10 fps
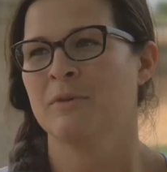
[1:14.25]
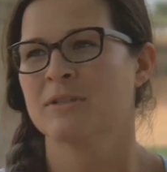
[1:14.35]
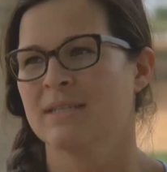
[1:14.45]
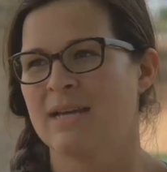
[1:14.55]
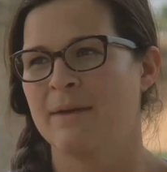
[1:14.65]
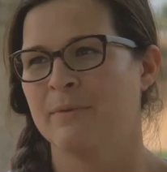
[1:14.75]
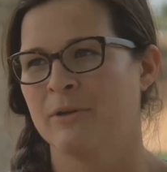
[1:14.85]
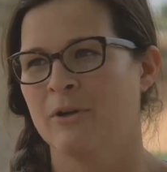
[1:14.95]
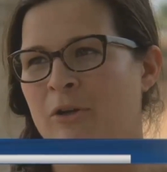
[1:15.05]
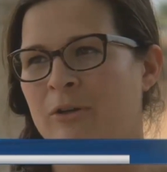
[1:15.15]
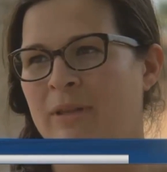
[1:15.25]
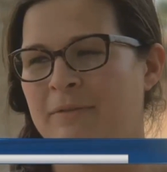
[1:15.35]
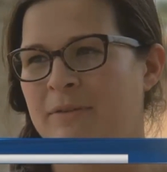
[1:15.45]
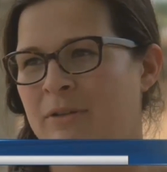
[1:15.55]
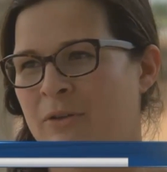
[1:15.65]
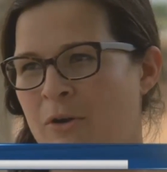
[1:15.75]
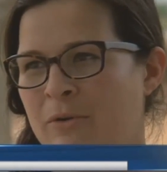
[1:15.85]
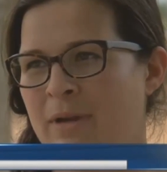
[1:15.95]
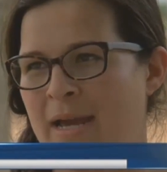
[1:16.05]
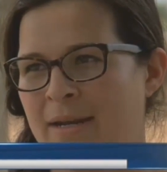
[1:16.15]
Most of the time, you know, you're left
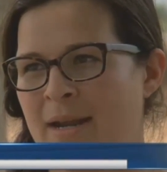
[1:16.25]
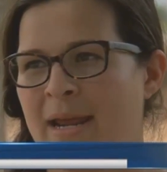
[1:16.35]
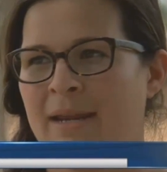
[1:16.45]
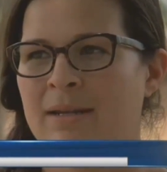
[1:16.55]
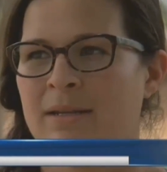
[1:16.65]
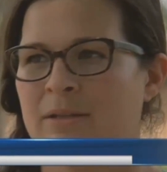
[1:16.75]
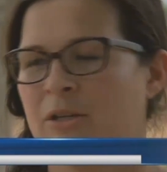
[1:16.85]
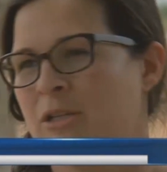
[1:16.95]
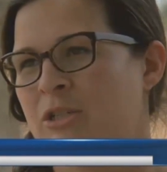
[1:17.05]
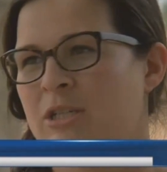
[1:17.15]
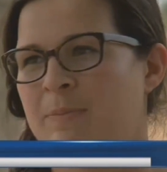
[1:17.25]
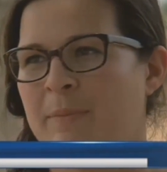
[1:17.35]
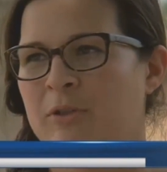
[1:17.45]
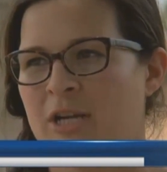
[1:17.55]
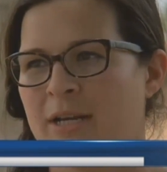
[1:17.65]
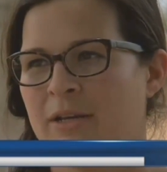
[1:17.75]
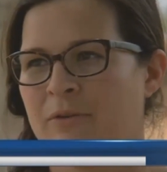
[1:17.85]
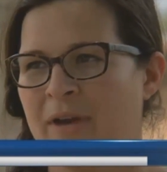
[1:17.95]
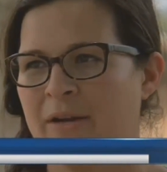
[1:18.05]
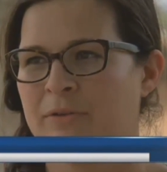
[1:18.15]
alone at night and it's just people checking
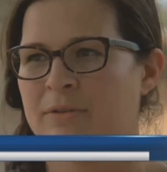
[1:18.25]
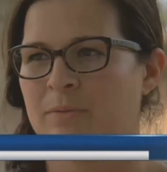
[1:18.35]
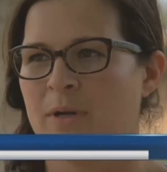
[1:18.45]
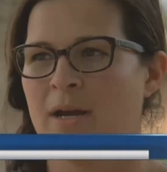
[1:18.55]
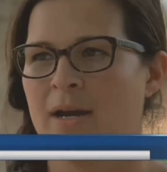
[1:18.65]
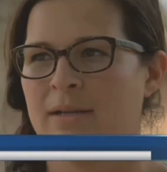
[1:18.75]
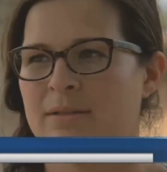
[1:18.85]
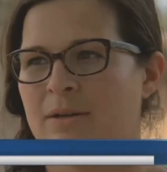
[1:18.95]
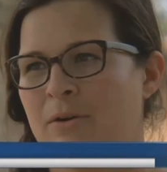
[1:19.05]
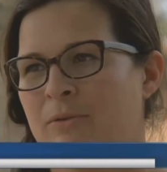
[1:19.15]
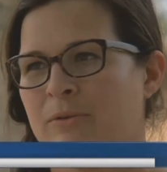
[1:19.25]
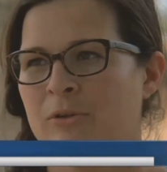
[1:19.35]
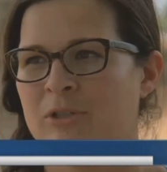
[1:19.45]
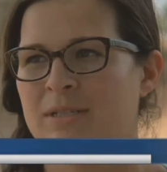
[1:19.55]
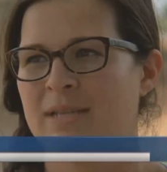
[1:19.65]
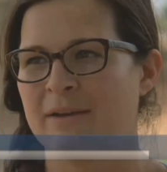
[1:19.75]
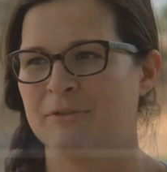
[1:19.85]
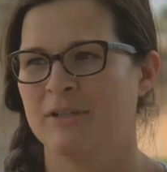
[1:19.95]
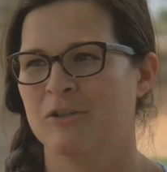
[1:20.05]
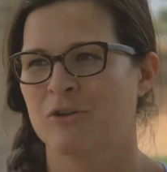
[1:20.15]
your vitals and whatnot. So you just have
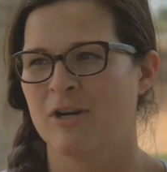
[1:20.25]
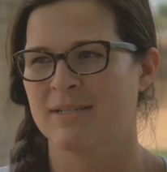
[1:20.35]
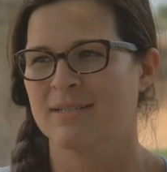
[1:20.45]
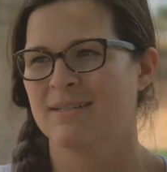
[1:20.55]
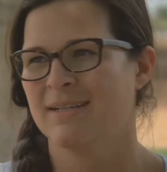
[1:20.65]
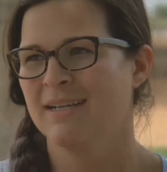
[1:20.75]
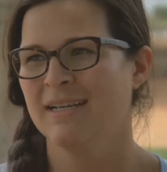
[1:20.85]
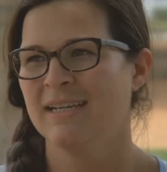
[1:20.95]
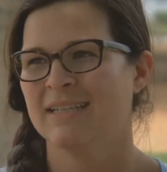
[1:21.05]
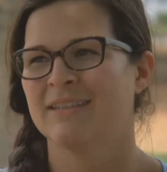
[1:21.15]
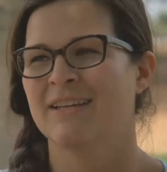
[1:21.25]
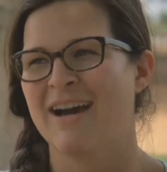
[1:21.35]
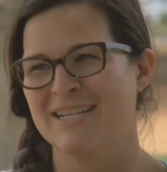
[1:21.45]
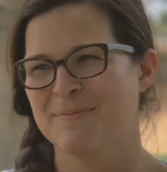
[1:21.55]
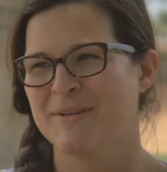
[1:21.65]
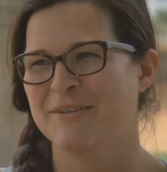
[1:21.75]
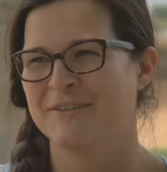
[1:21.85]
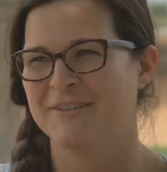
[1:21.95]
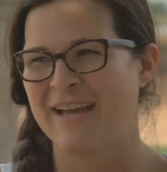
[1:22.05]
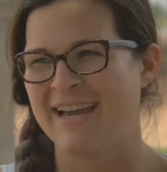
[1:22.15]
to trust the
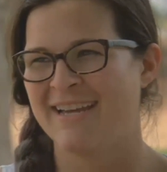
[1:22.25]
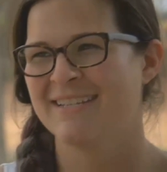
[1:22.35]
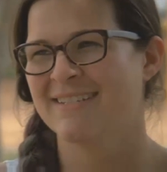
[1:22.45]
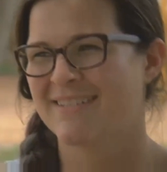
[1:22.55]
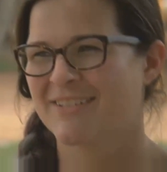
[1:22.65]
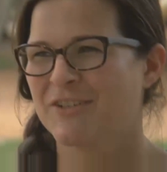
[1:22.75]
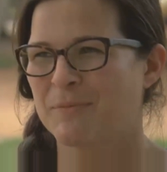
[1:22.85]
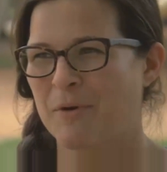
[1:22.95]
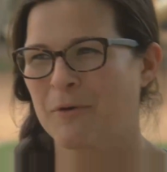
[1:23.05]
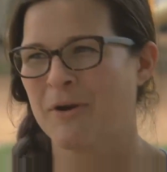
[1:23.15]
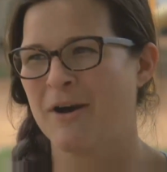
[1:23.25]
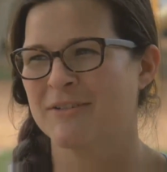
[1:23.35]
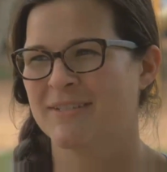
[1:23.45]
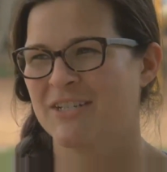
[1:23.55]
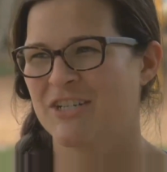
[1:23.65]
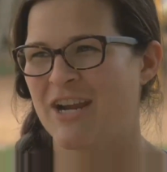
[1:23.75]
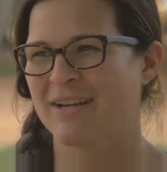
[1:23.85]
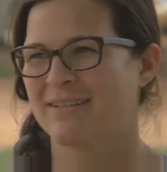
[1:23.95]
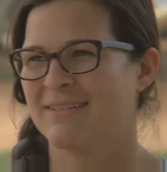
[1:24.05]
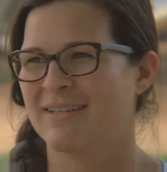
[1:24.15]
hospital has good protocols in
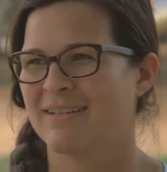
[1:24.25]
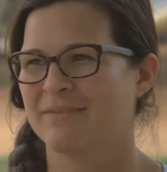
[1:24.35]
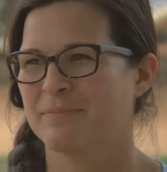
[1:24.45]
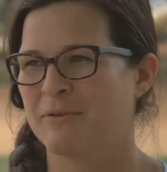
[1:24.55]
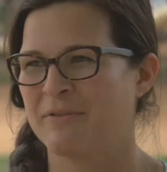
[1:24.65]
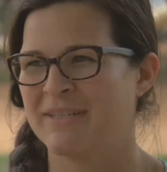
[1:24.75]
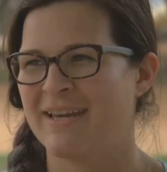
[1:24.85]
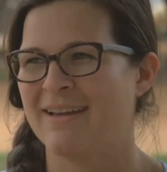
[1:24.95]
check to prevent